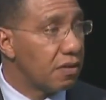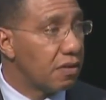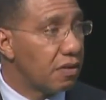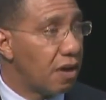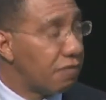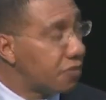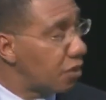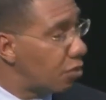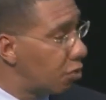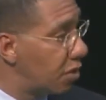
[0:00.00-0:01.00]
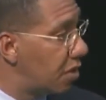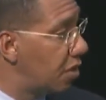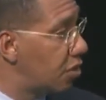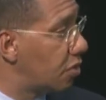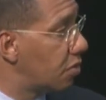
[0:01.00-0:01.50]
of security
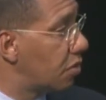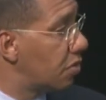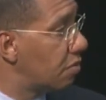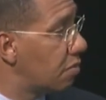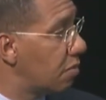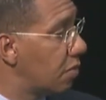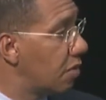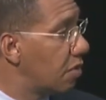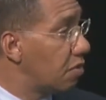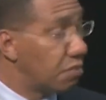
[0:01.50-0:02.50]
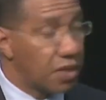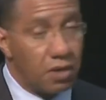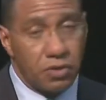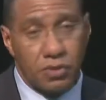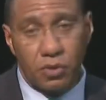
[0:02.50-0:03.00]
issues, but
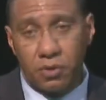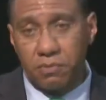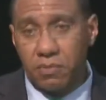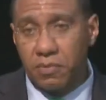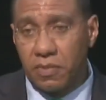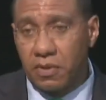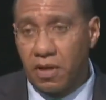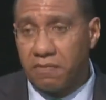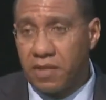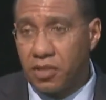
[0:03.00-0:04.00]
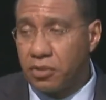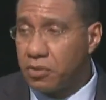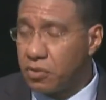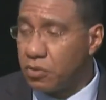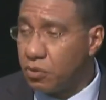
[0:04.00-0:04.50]
also of issues
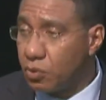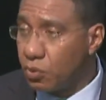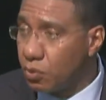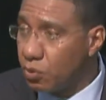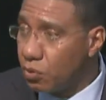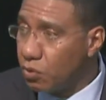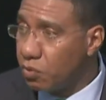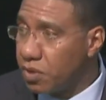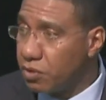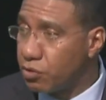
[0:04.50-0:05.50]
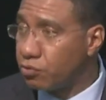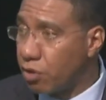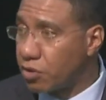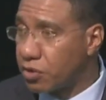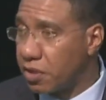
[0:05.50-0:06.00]
to do with the
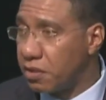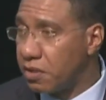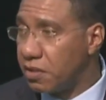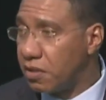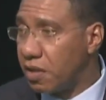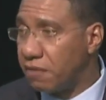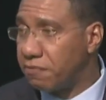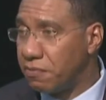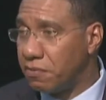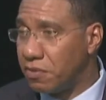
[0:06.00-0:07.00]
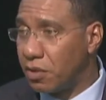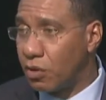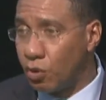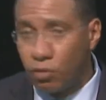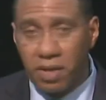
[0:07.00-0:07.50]
structure of the
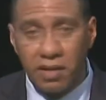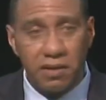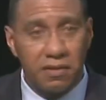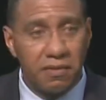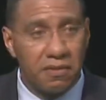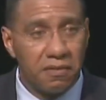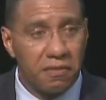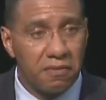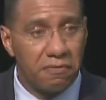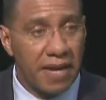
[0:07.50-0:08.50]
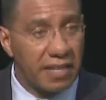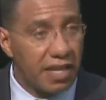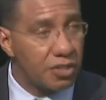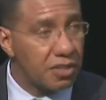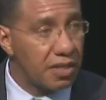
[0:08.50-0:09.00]
global
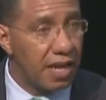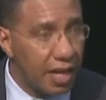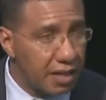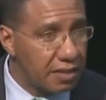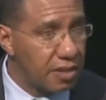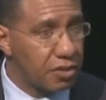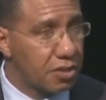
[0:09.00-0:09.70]
financial architecture